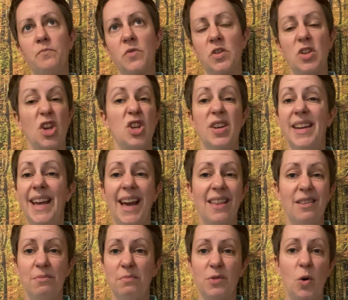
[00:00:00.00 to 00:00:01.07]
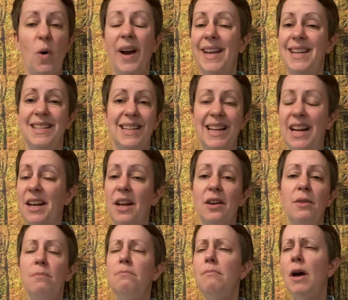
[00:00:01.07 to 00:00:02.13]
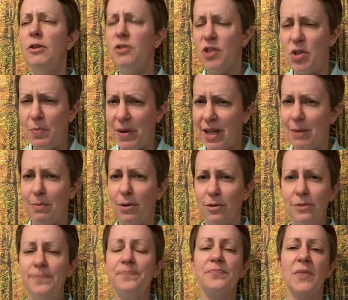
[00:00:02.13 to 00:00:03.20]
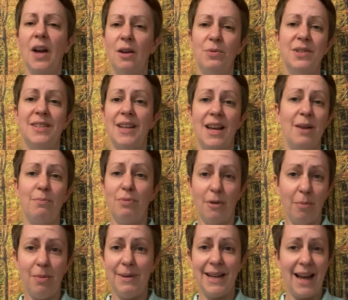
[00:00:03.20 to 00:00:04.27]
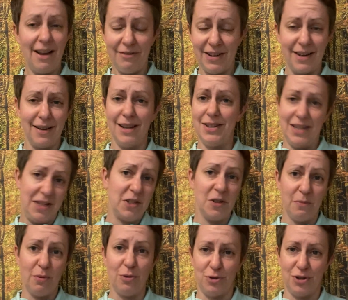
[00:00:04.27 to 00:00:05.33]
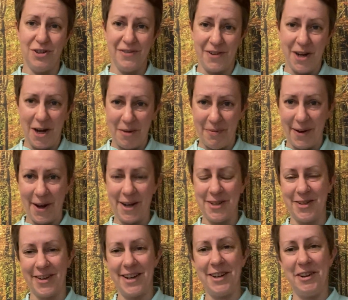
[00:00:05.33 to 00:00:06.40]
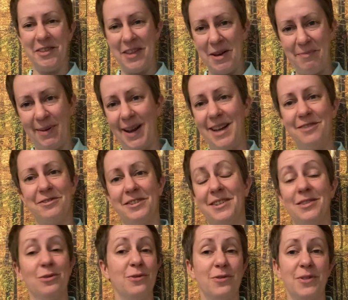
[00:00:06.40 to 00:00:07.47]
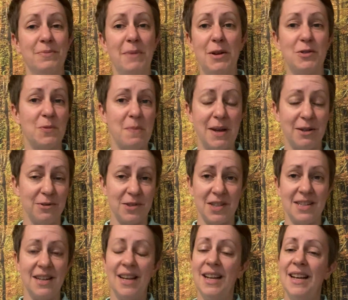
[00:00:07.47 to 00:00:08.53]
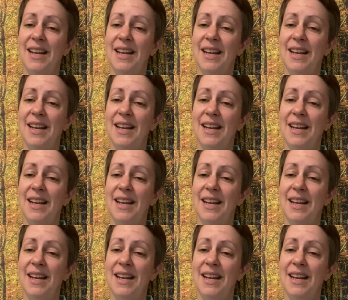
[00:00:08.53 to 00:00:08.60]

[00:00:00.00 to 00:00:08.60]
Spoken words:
So you can get them quite easily, and most people, I would say, are probably having a decent portion of carbohydrate on their plate for most meals and